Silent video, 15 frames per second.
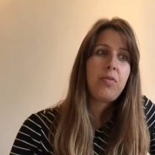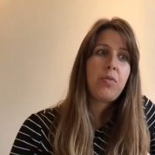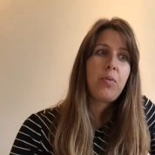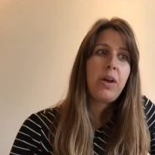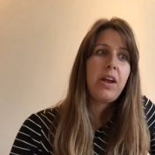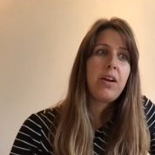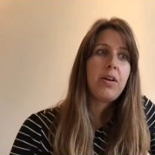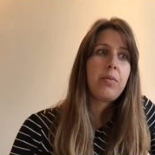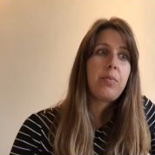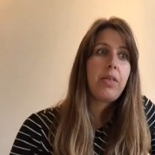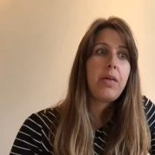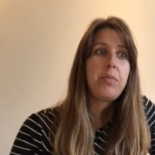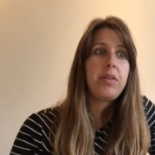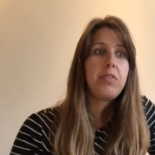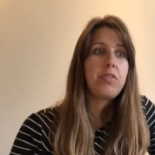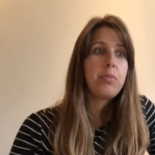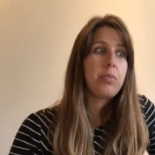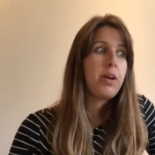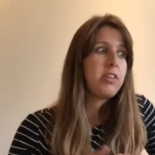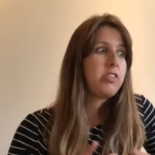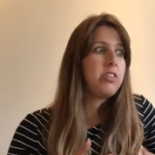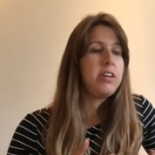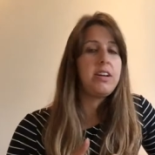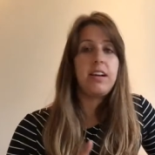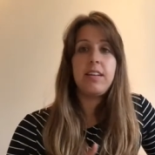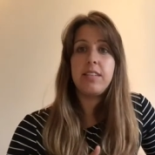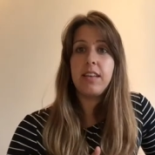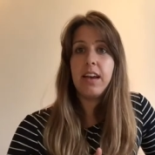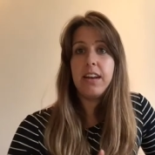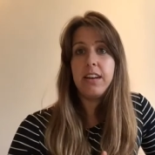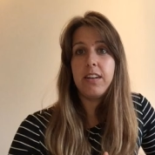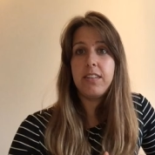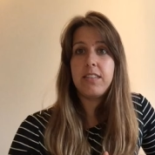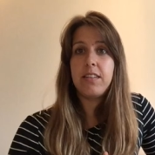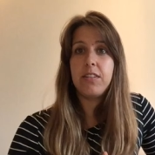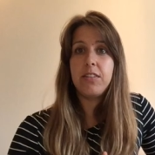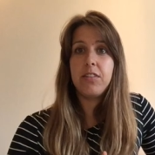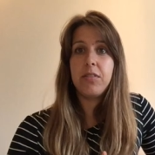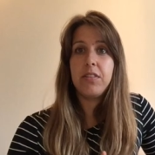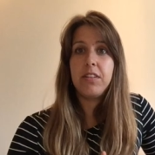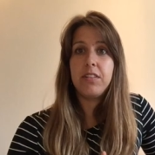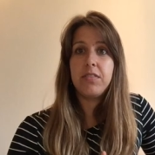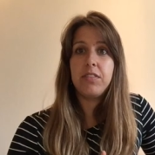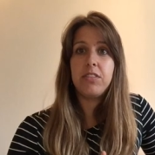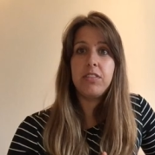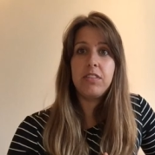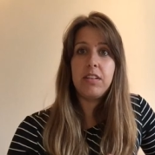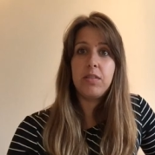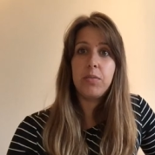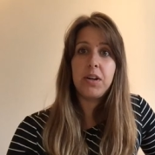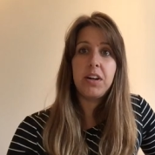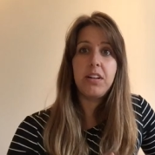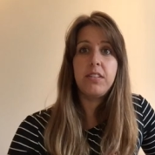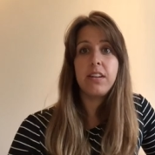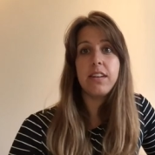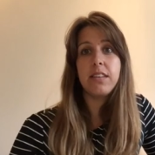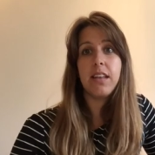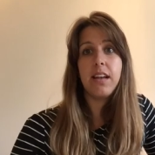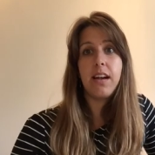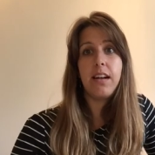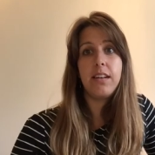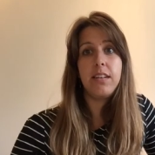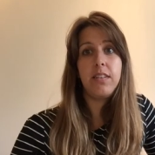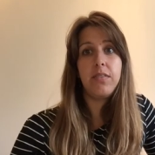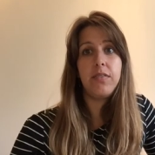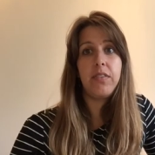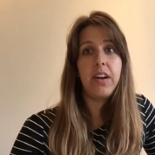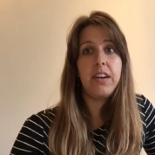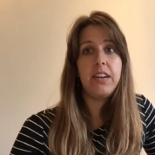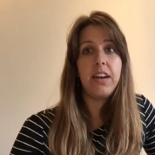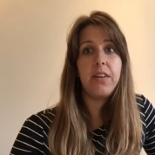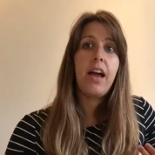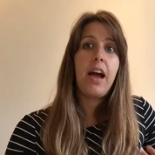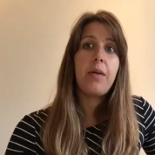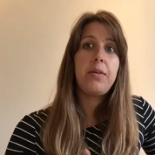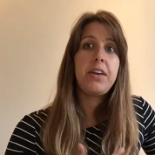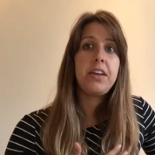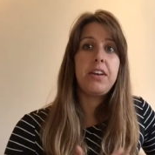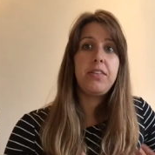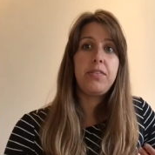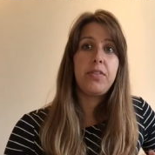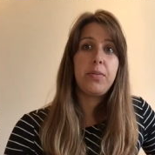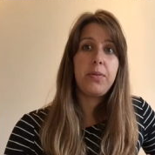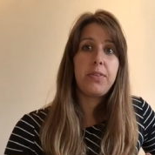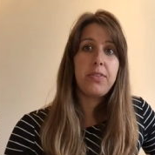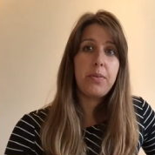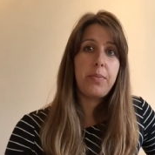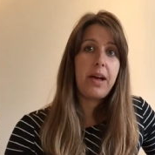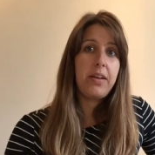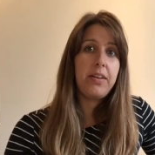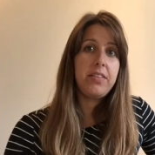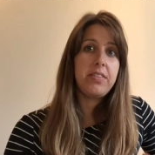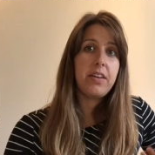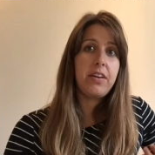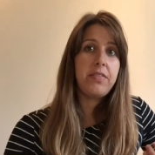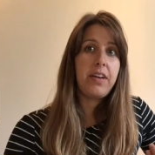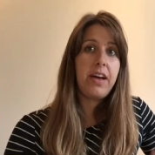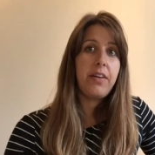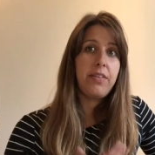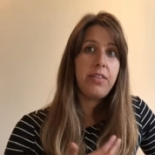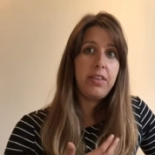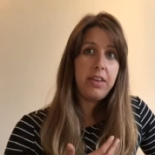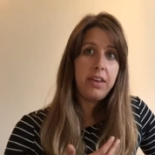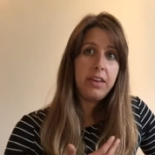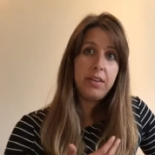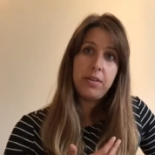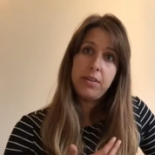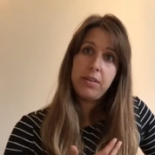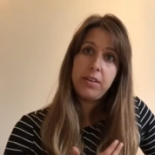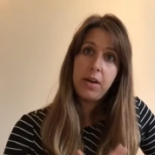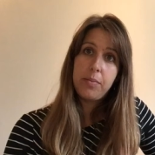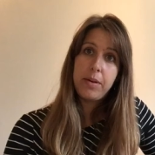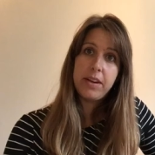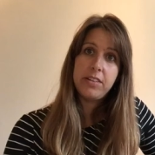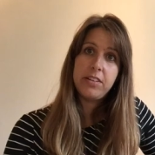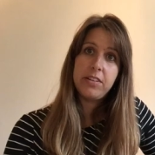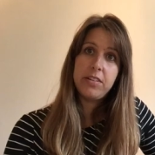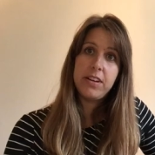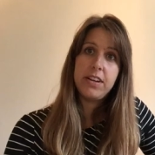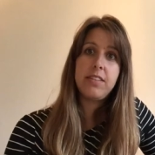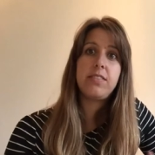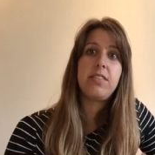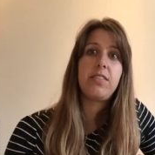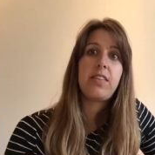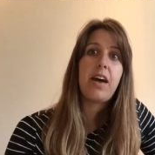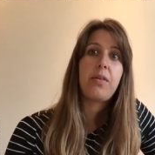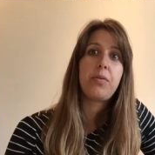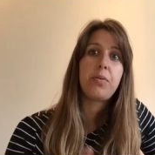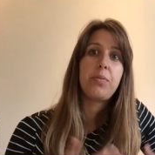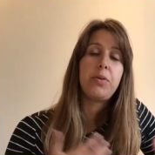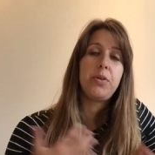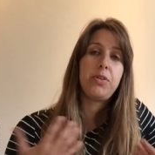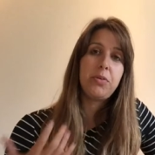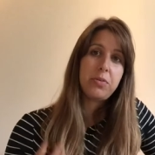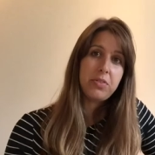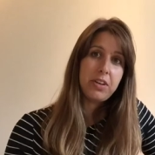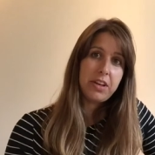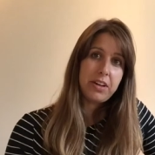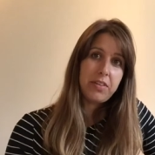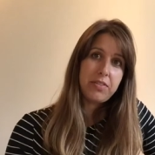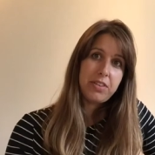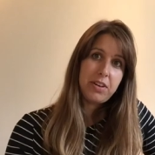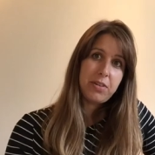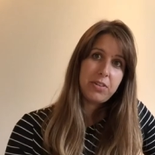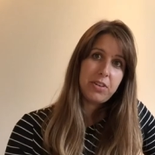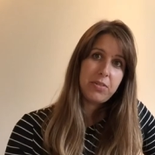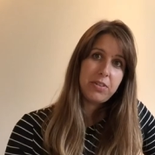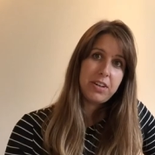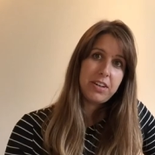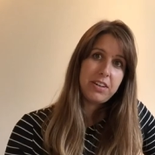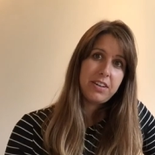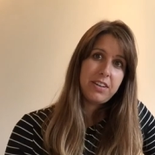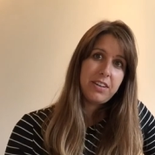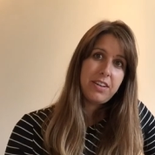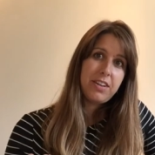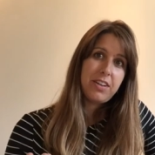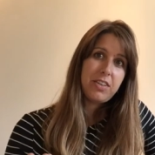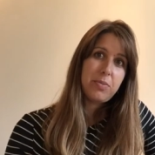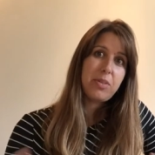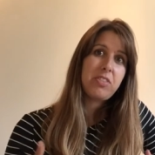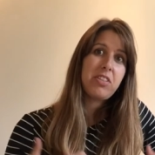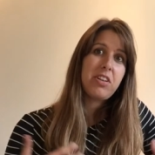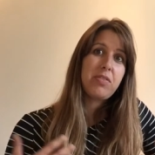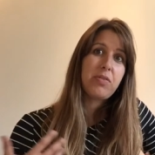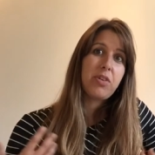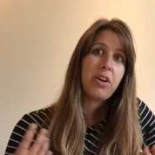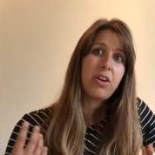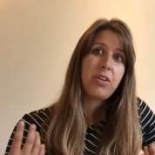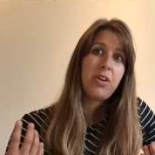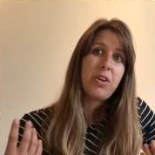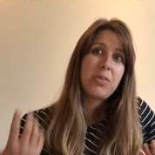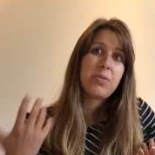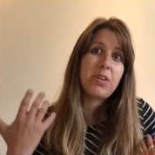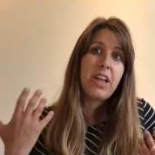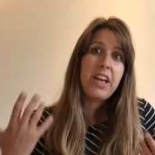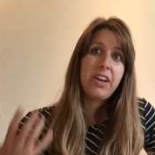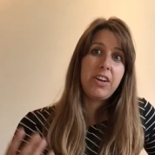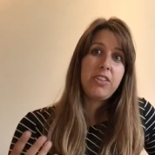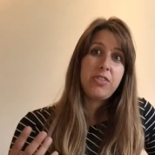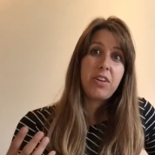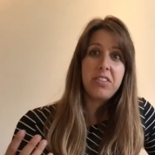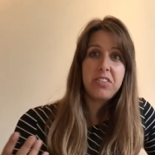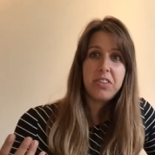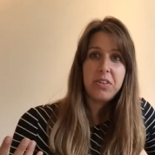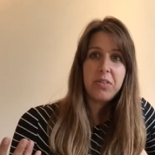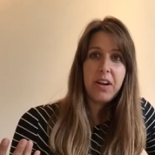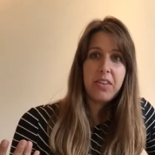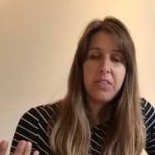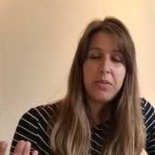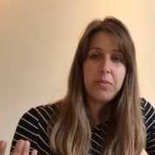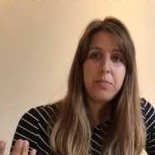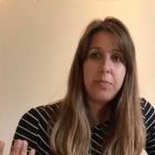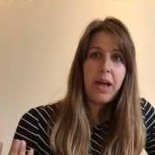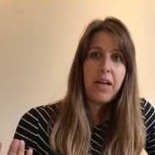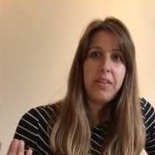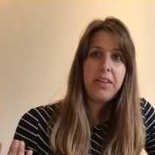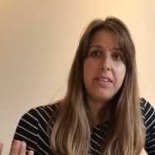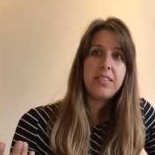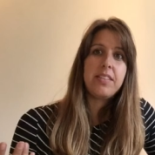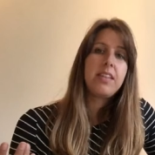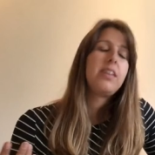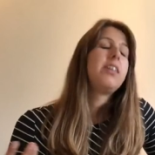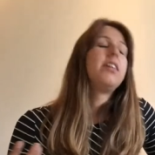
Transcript: we're blaming depression and anxiety on serotonin deficiencies, why not look at the gut and find out how we can influence the balance of healthy gut bacteria so that we're producing enough serotonin? Especially if we're relying on drugs to correct the imbalance